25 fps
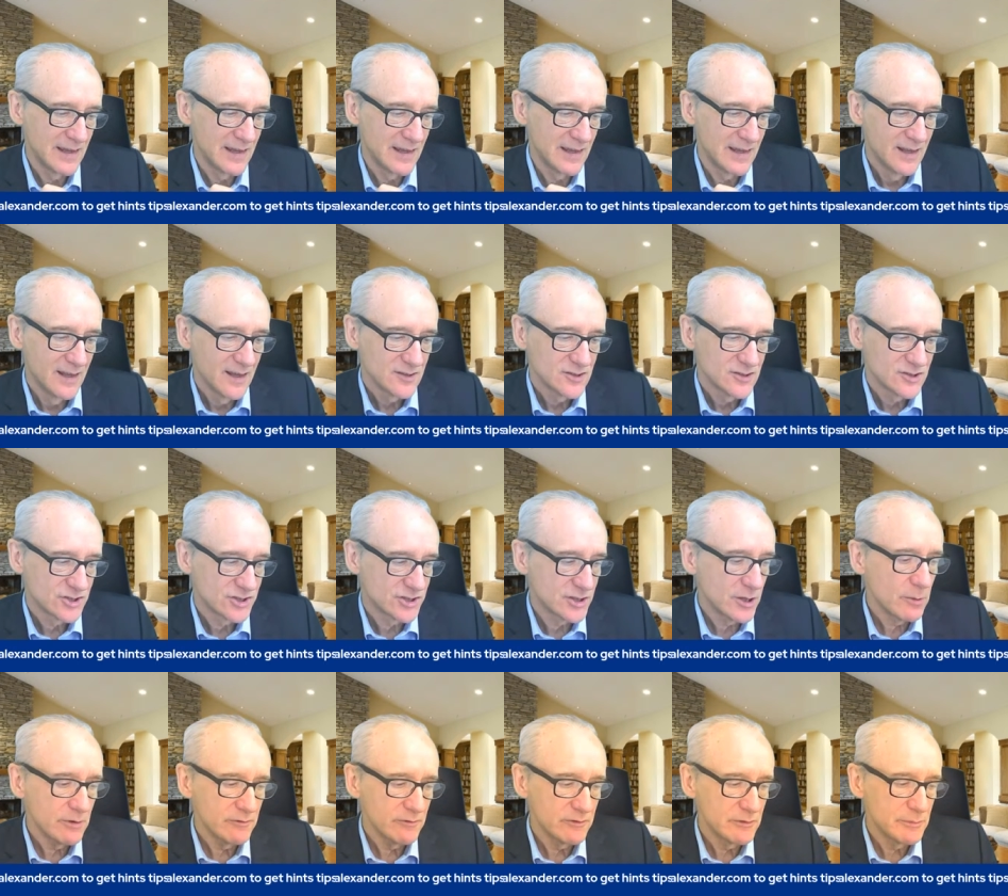Show every
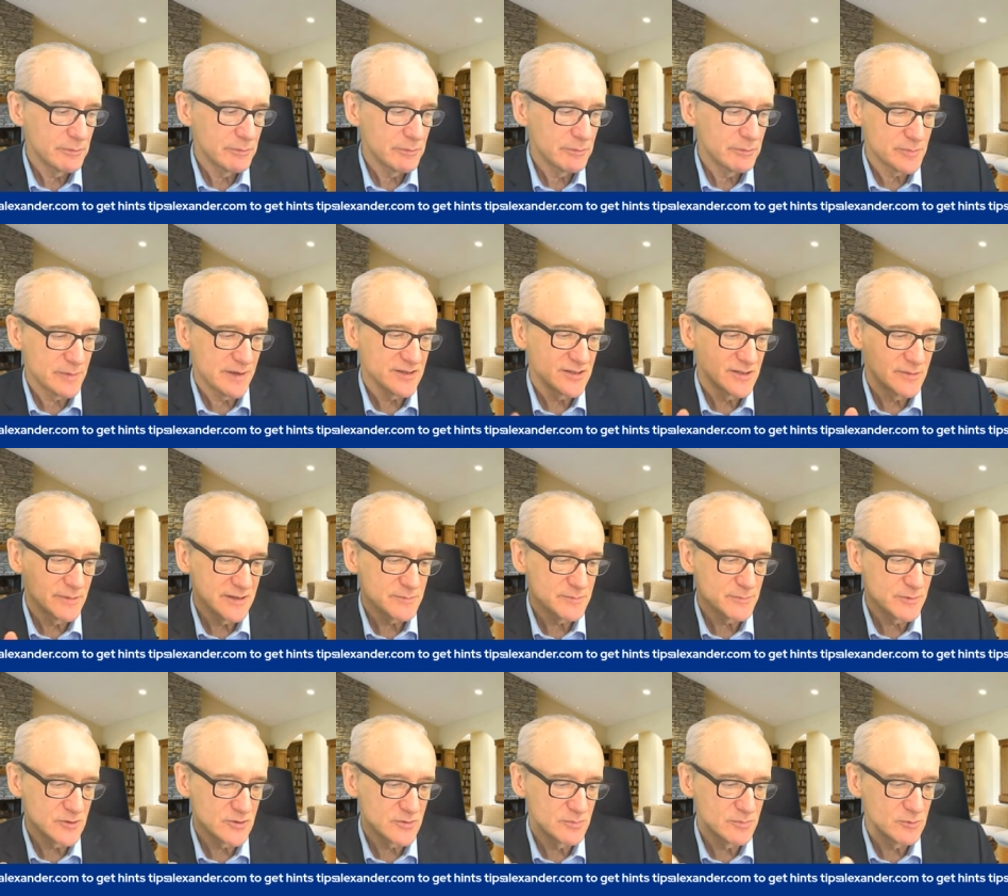bit of space in the best
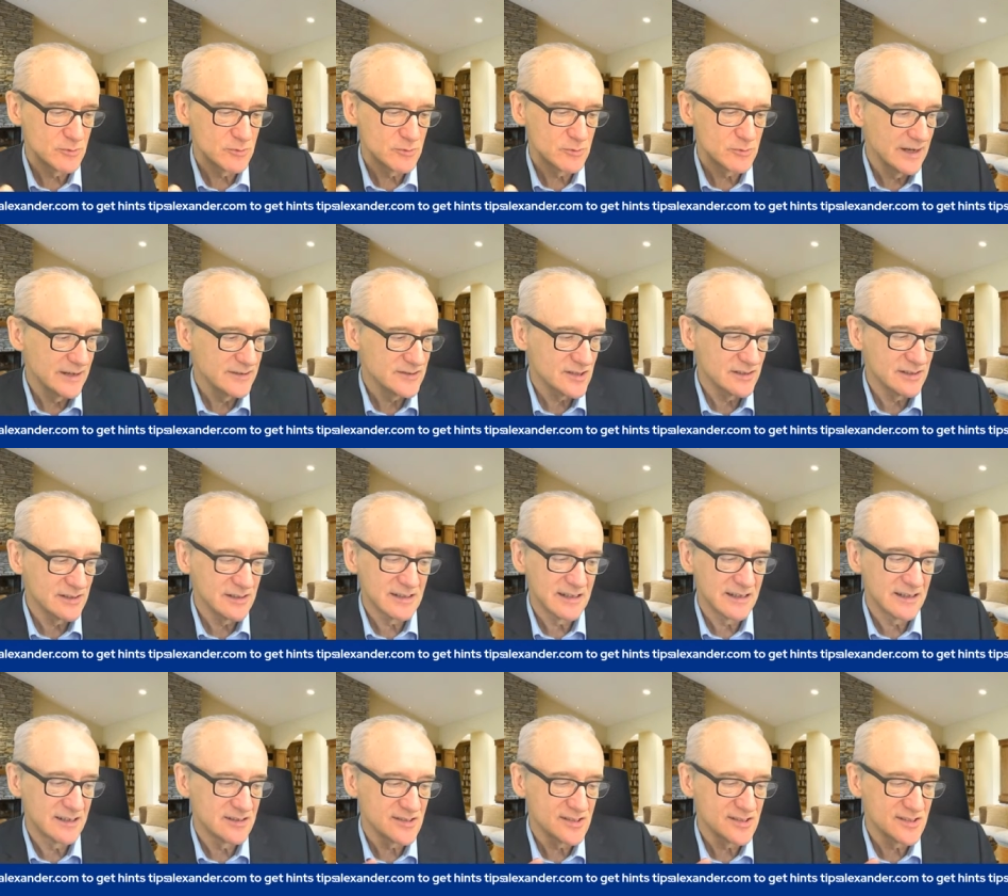possible light so that they can
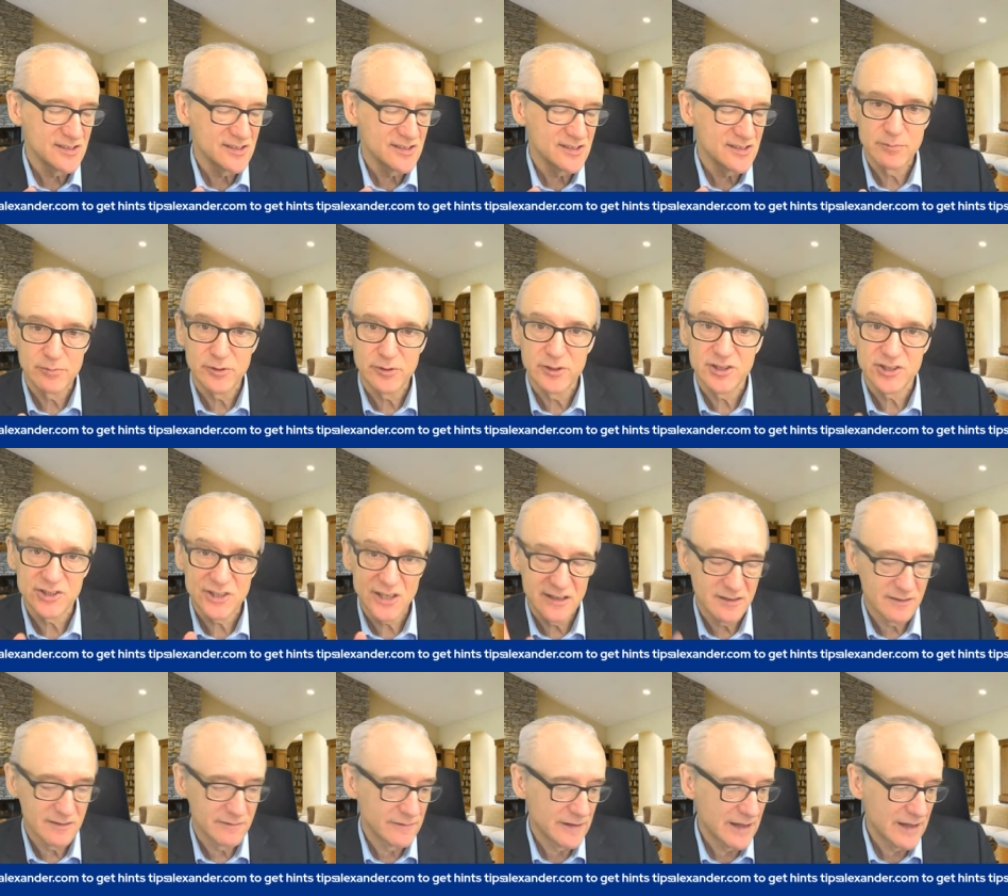see and appreciate the
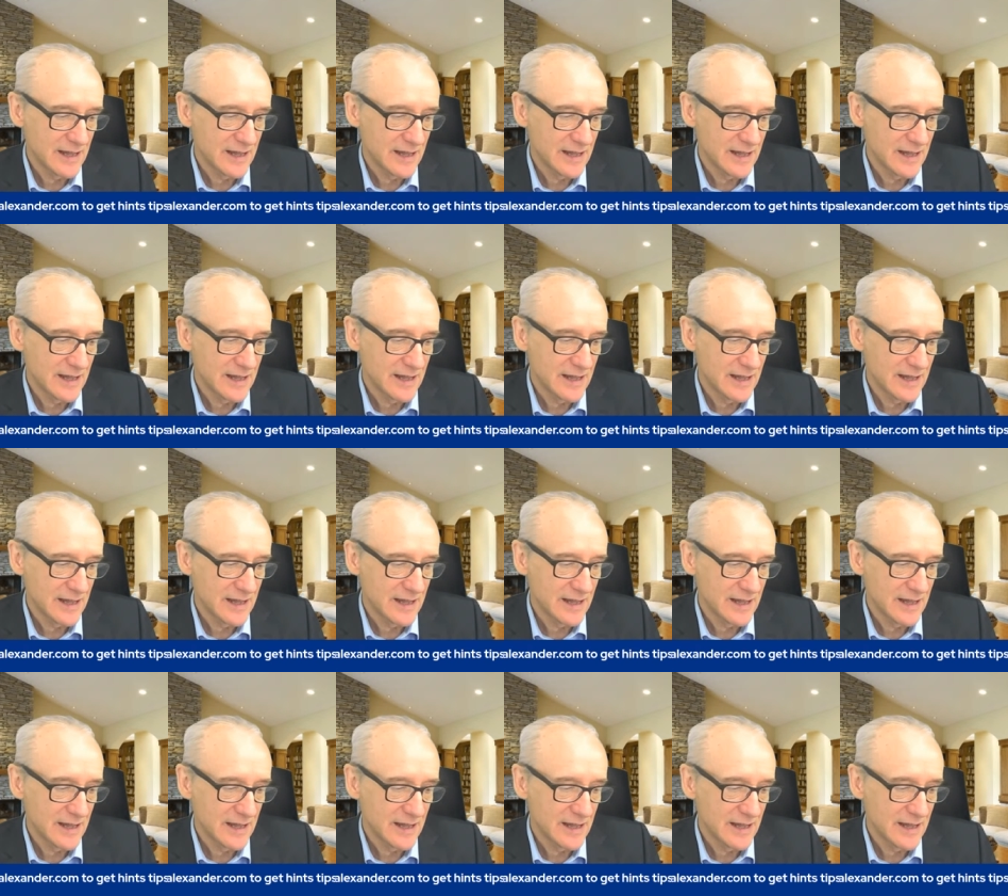value.